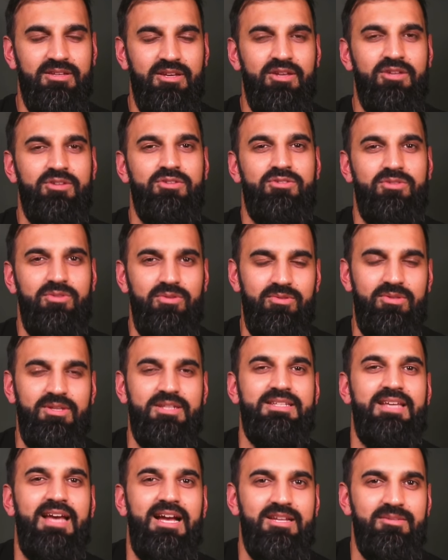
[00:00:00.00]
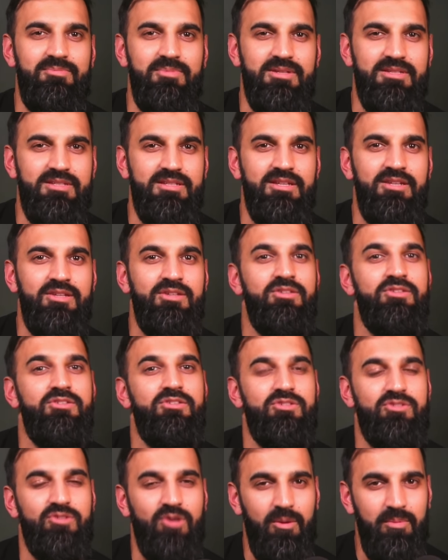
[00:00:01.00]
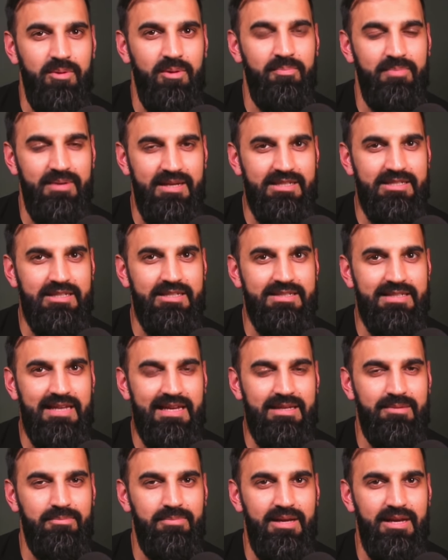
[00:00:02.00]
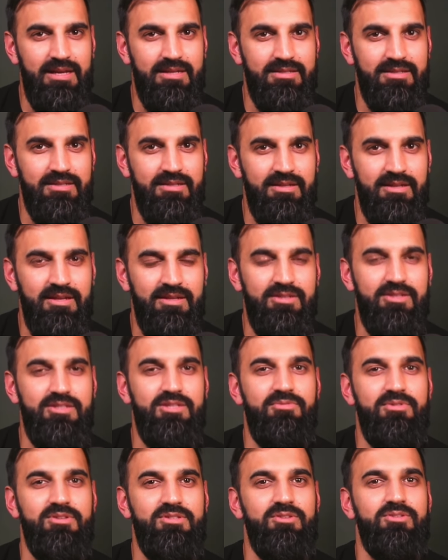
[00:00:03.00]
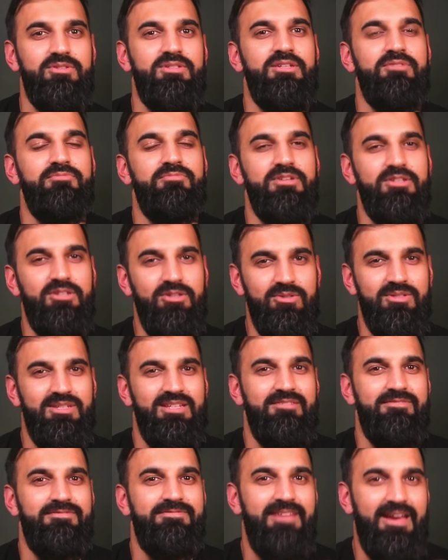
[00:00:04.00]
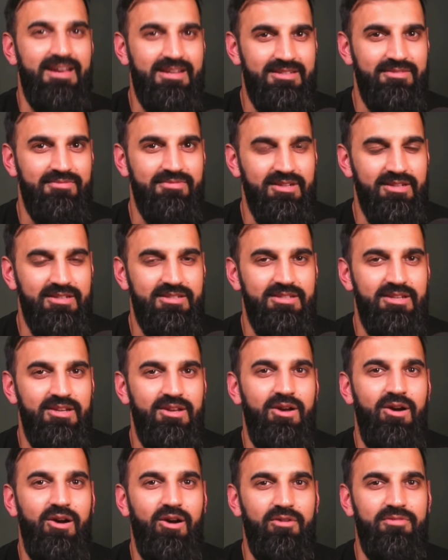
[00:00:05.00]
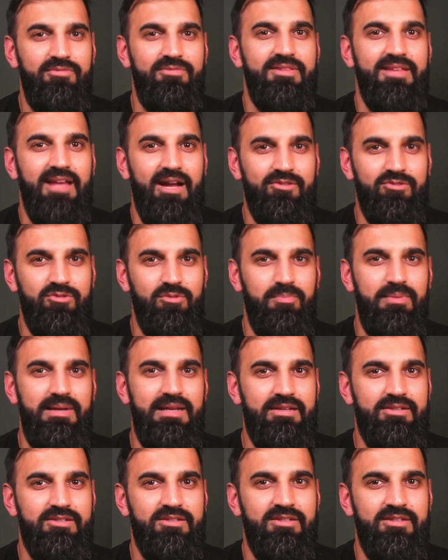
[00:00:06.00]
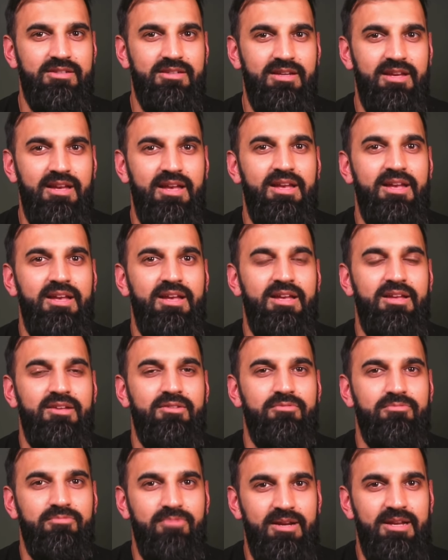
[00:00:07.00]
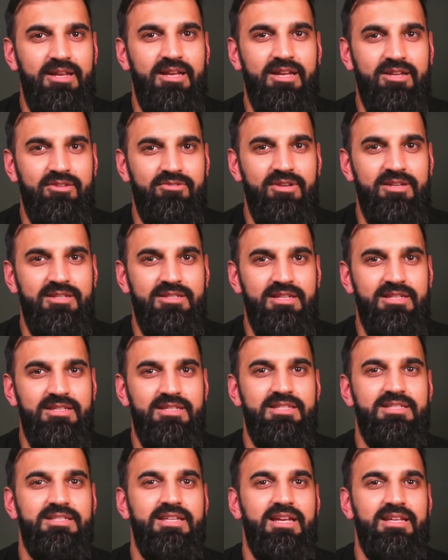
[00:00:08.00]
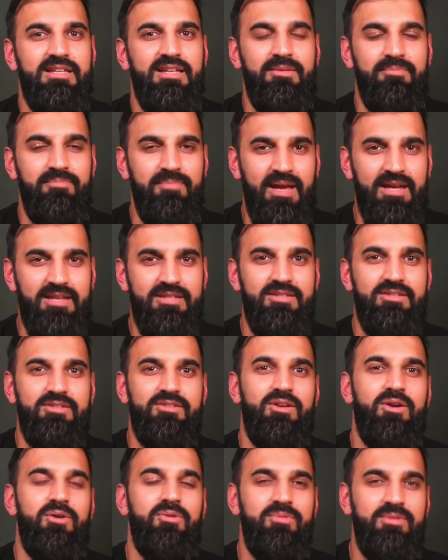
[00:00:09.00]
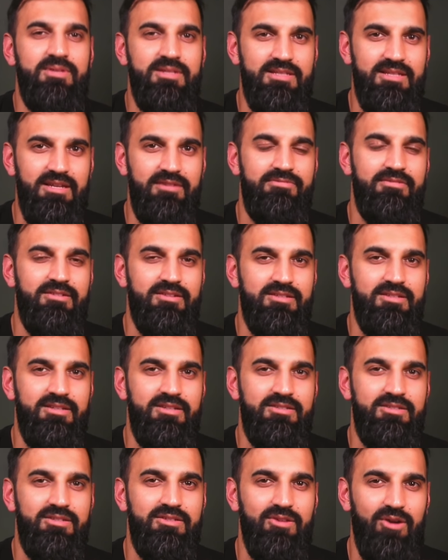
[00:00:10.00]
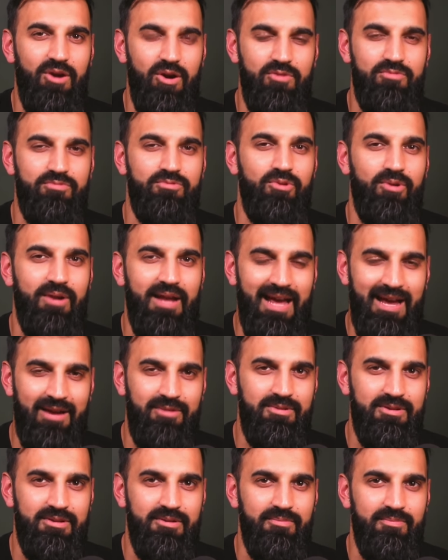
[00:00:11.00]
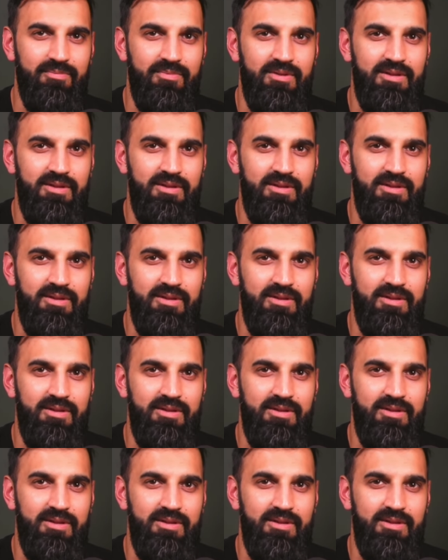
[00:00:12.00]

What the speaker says: Do the attachments stop bleaching taking place? Does it result in reduced effectiveness of the actual bleach? Really interesting to state it makes no difference to the overall outcome.